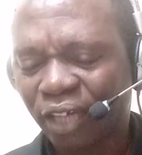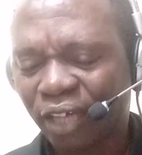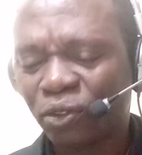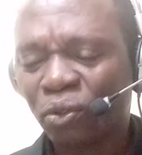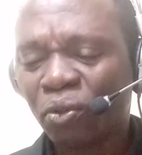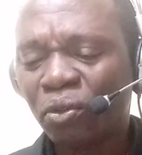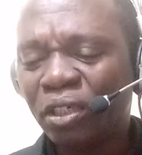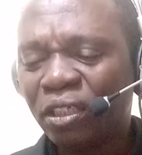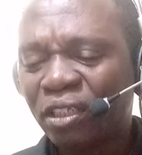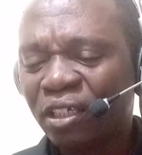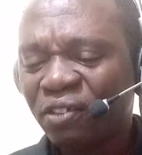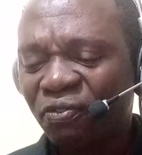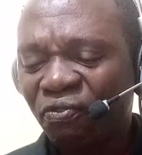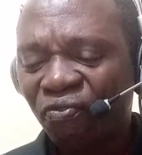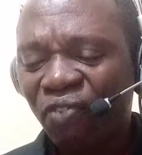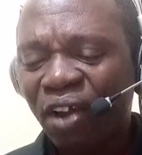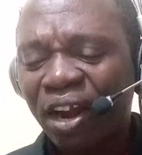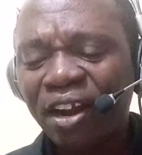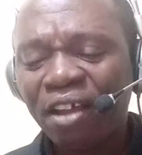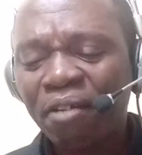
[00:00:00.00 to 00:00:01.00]
So it is
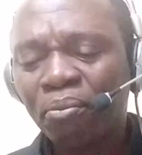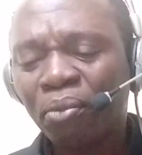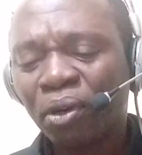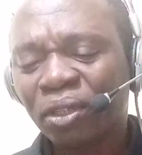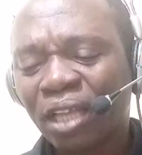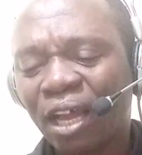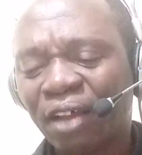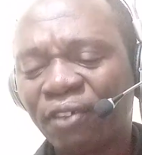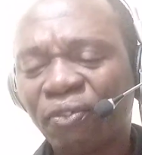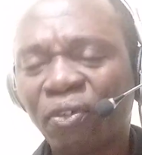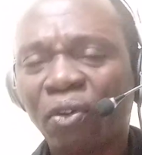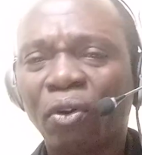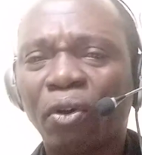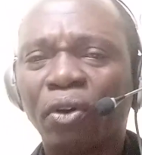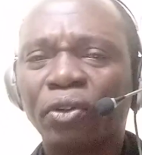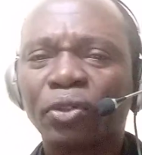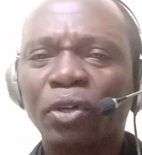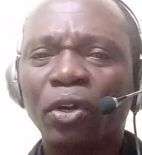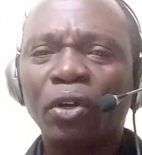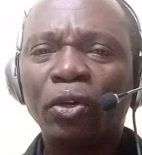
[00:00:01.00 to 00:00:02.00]
very important for
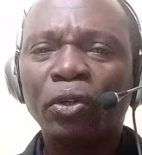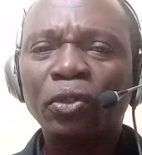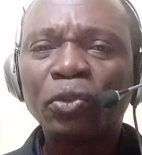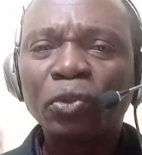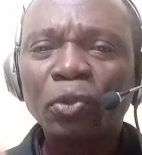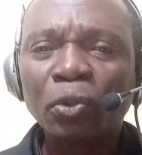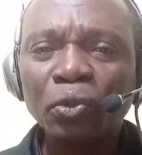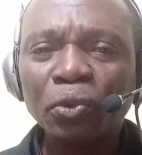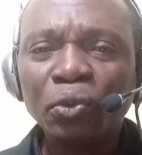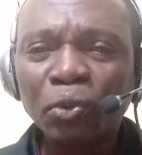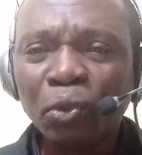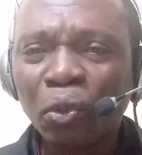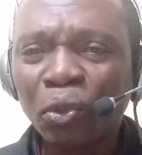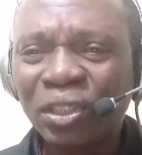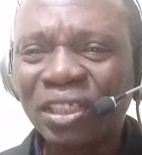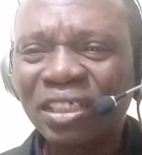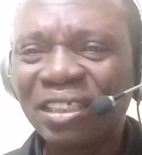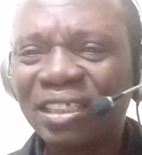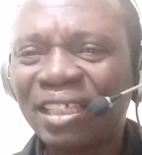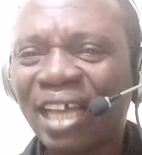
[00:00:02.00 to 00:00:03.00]
us to
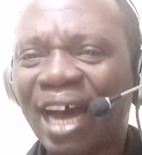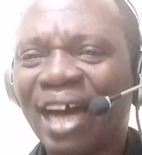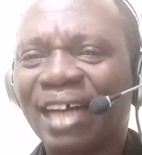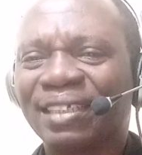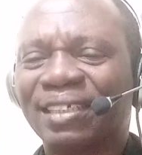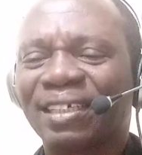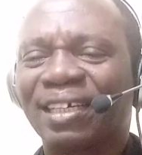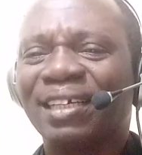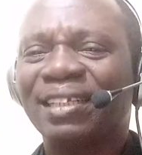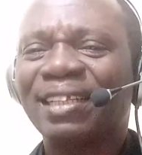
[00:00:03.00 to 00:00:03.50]
note that.